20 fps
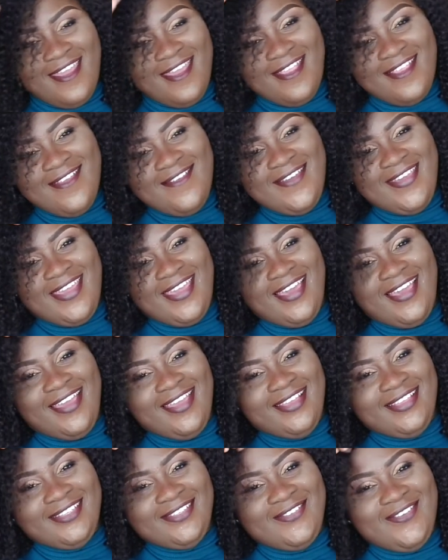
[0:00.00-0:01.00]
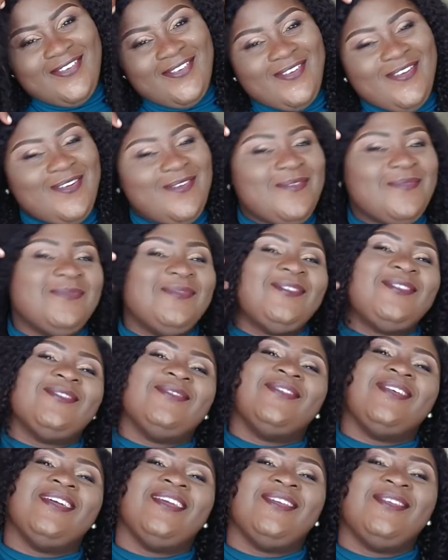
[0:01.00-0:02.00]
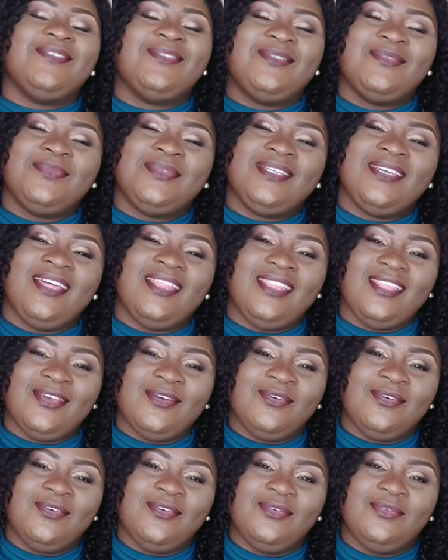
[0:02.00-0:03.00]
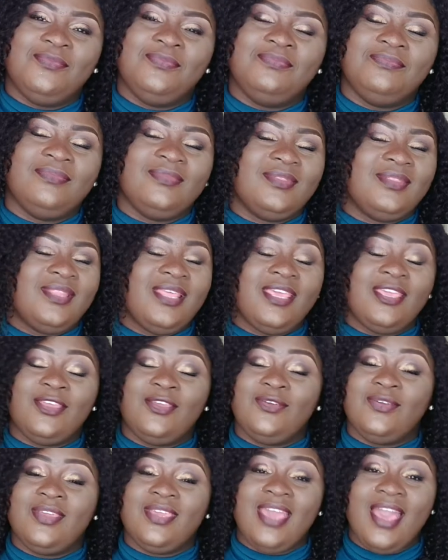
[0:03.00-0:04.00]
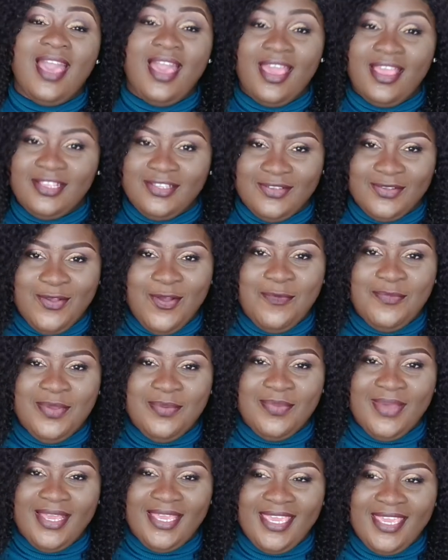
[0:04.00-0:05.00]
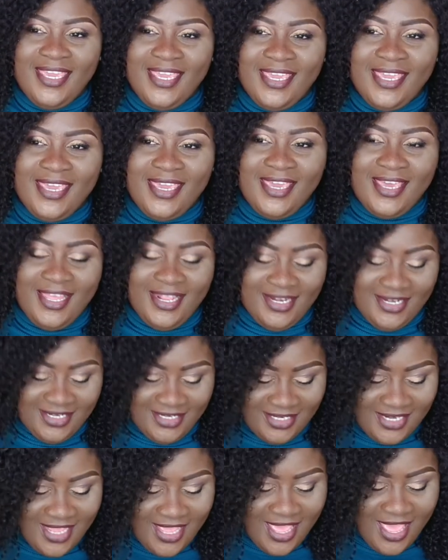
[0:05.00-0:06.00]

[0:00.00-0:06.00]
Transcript: Anyway, guys, welcome to my YouTube channel. Thank you guys for coming back here, and